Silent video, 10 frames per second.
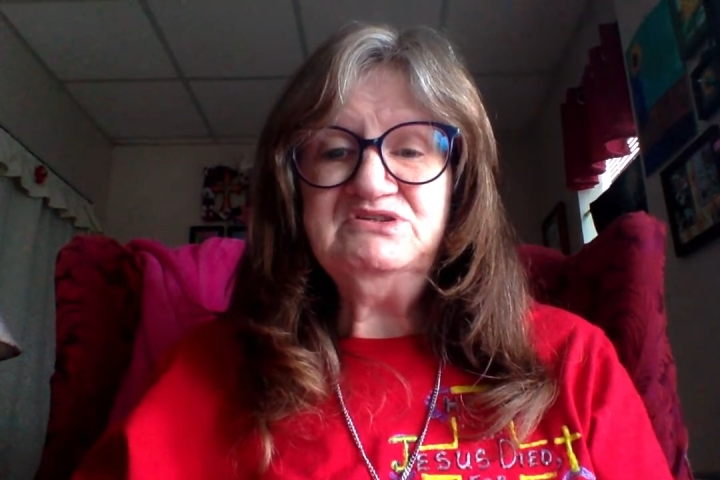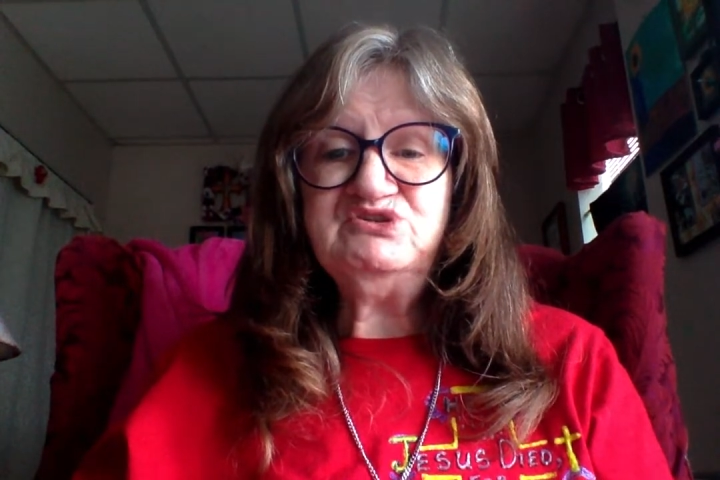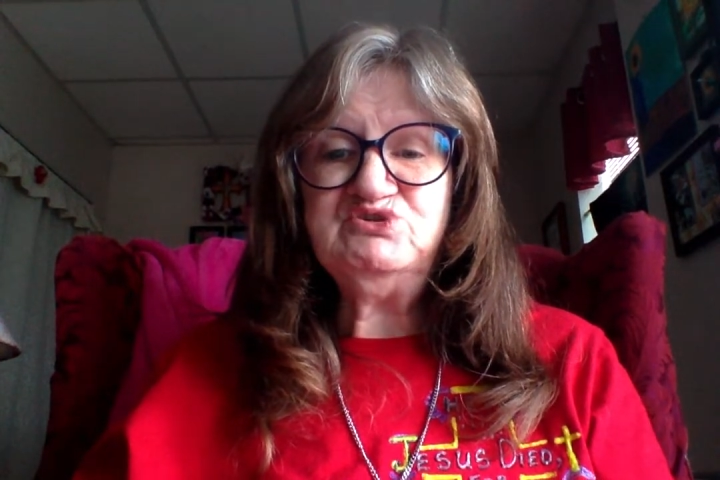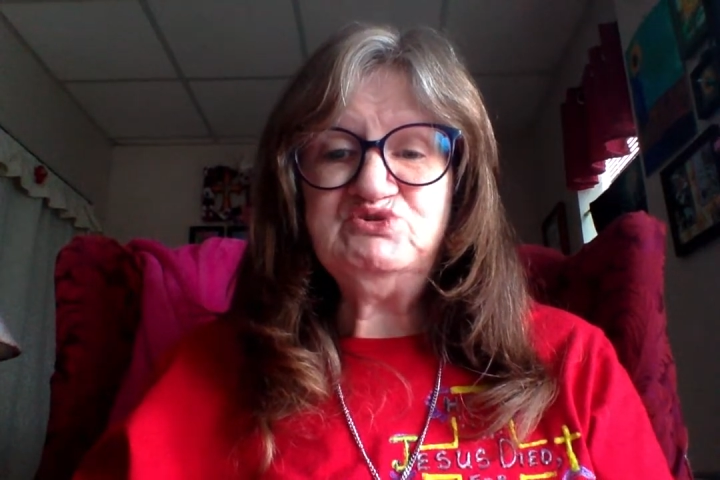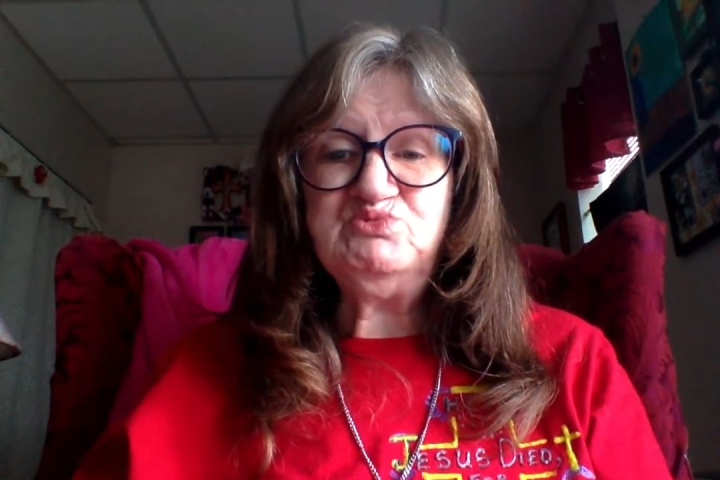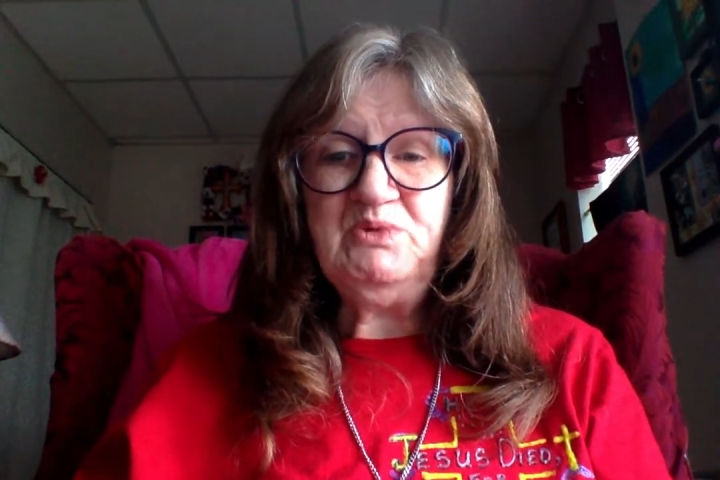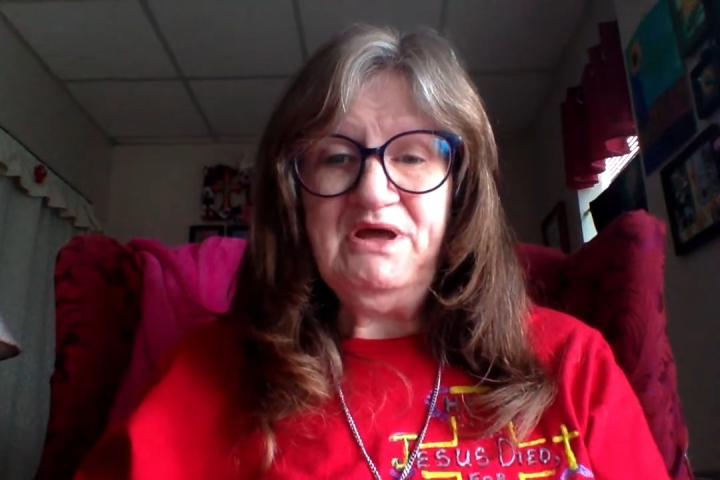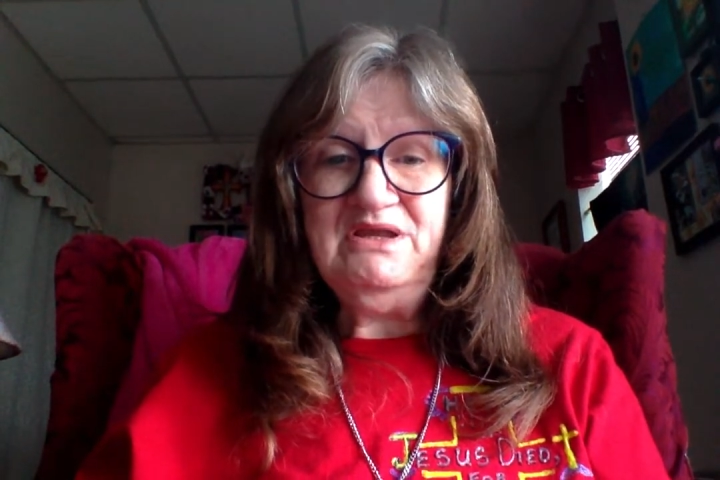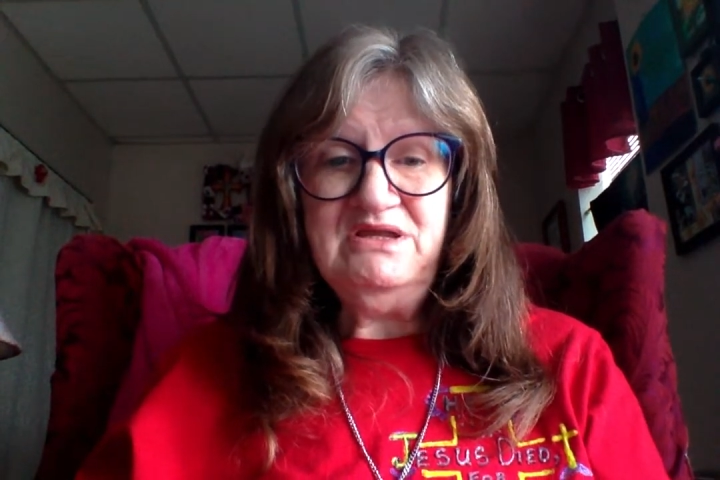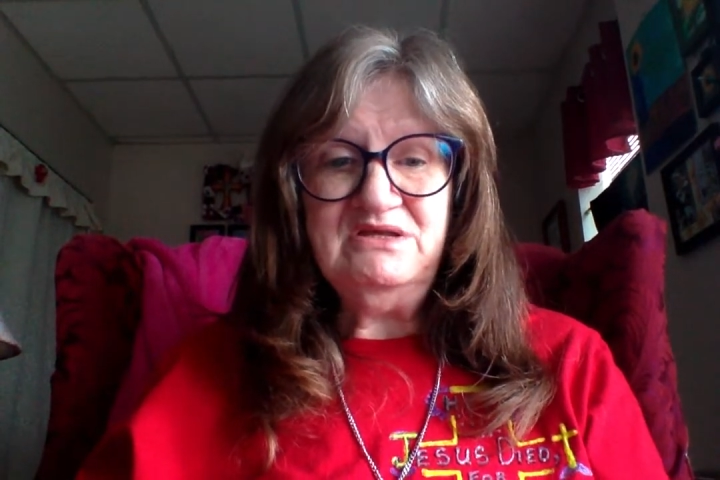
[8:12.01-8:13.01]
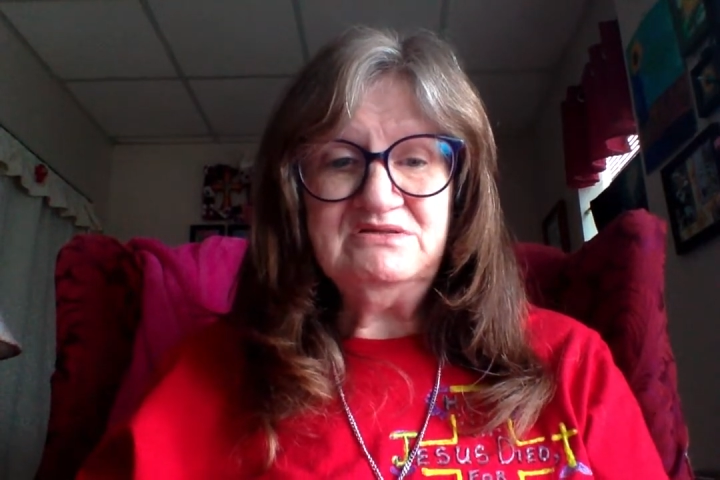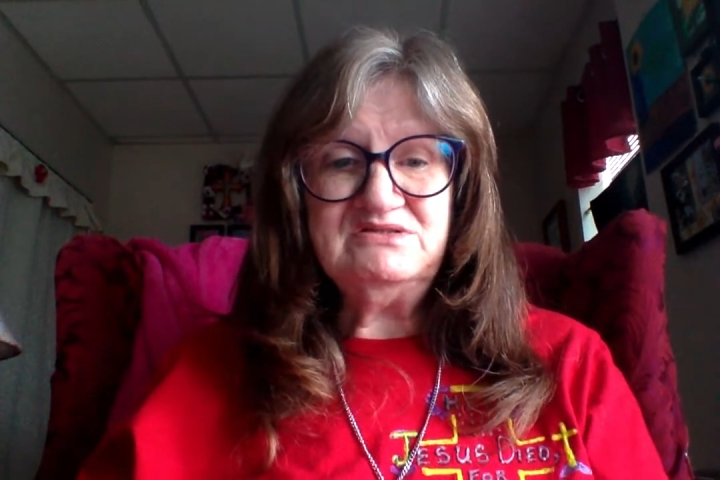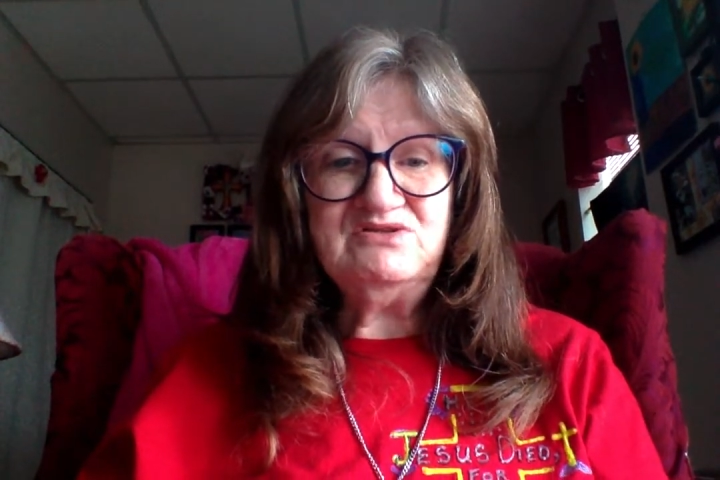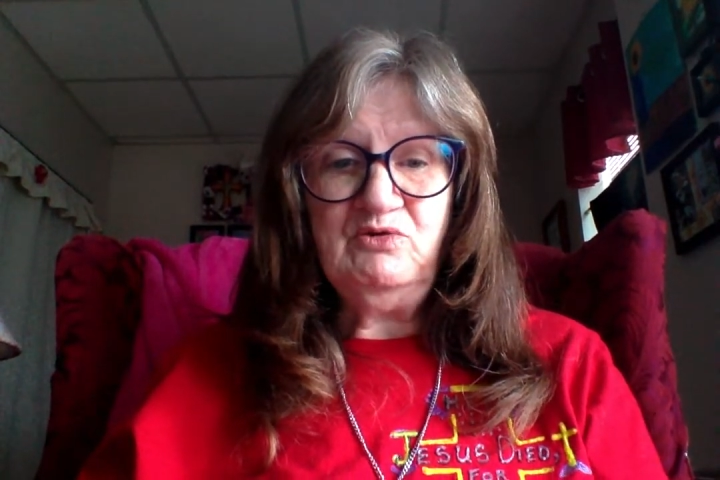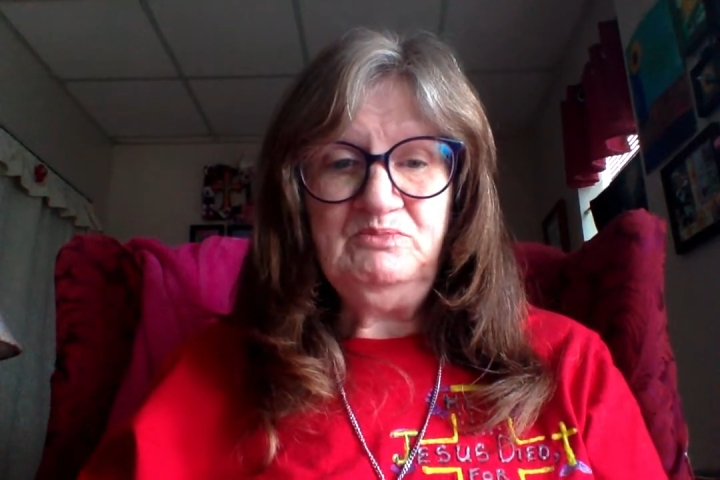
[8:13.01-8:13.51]
sweating
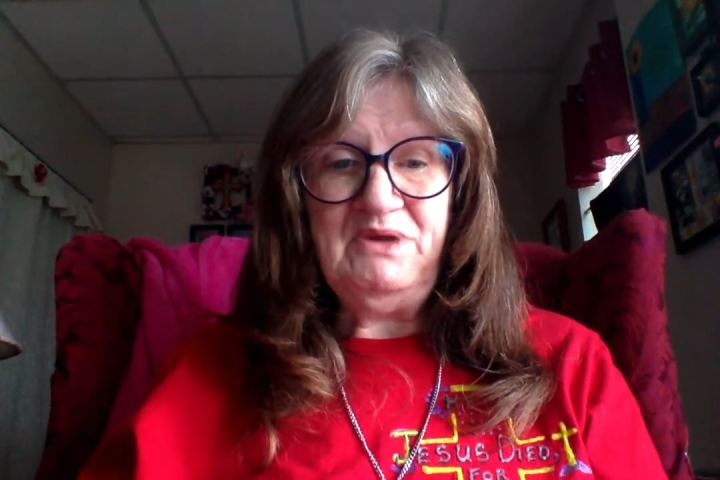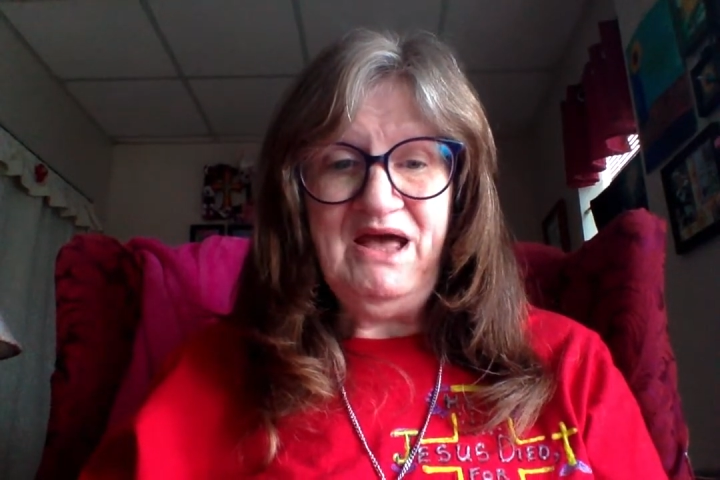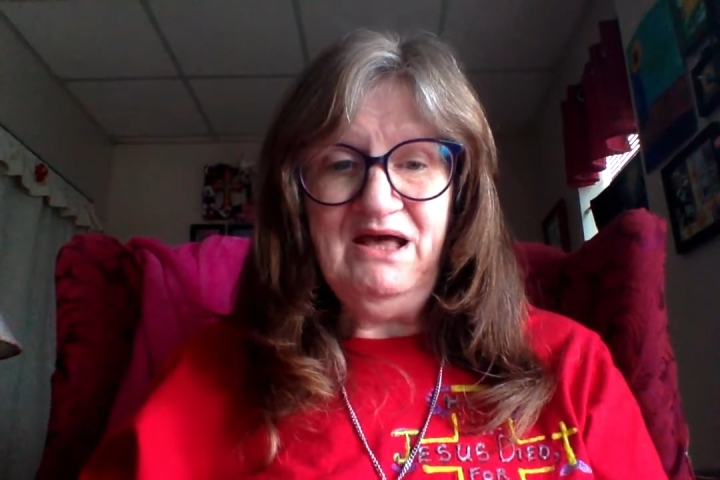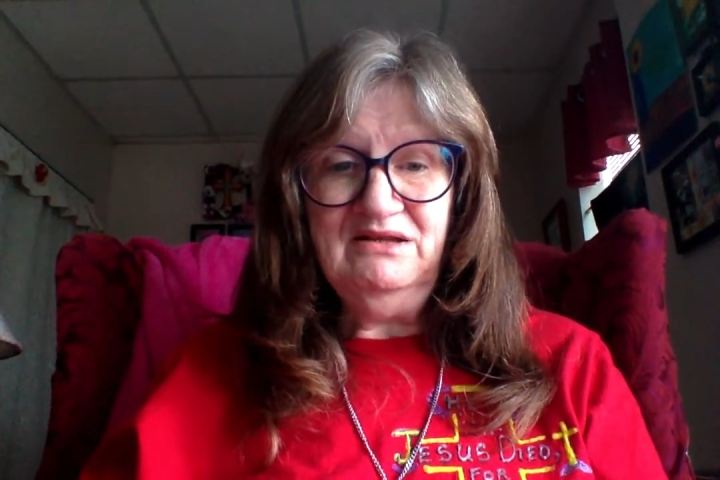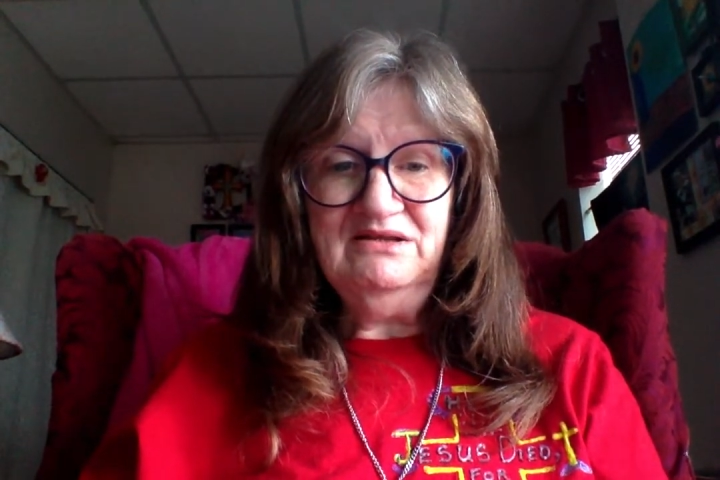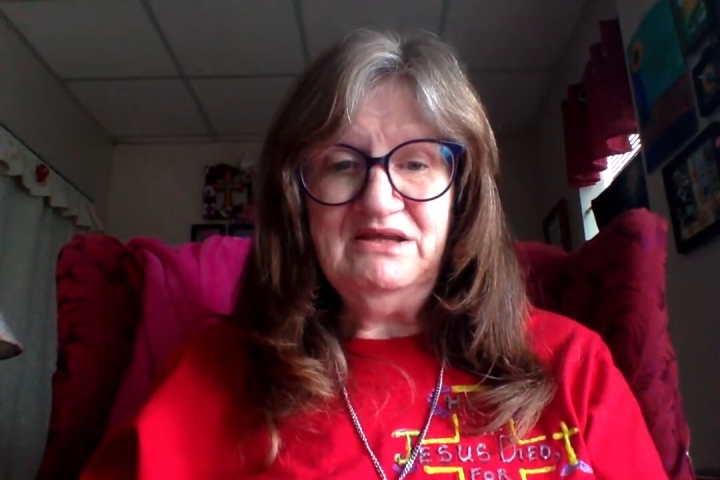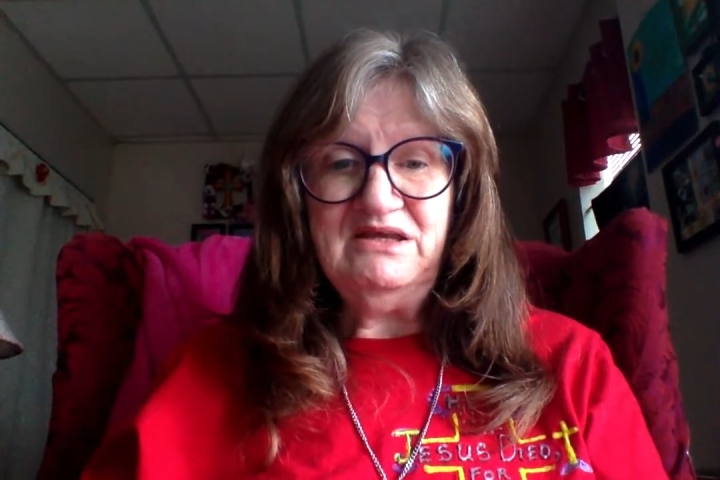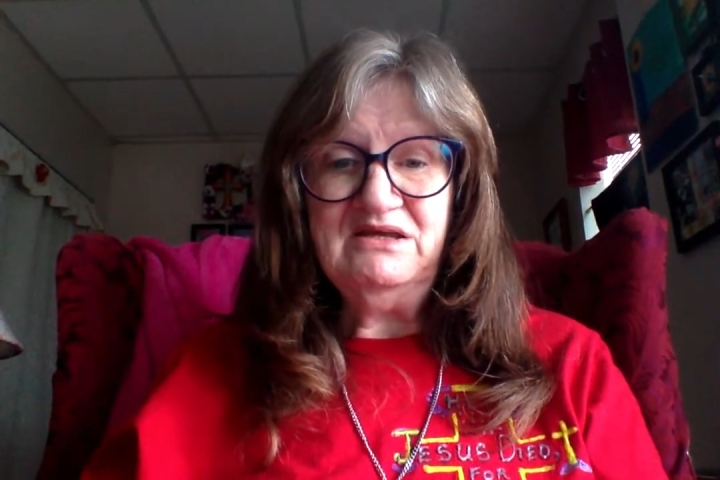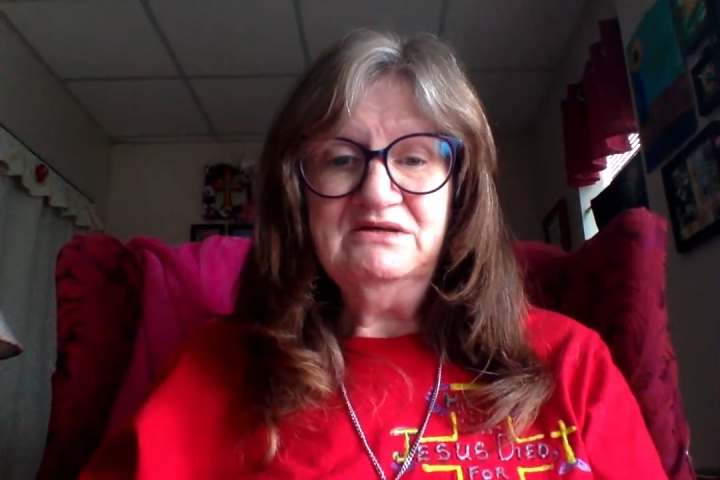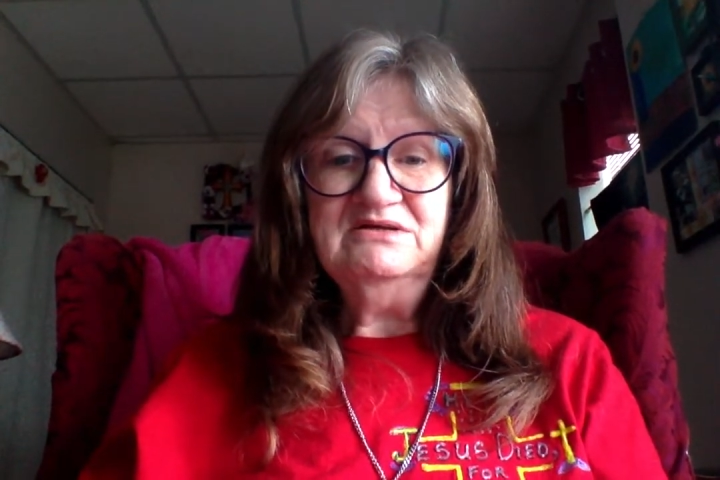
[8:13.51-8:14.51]
so badly,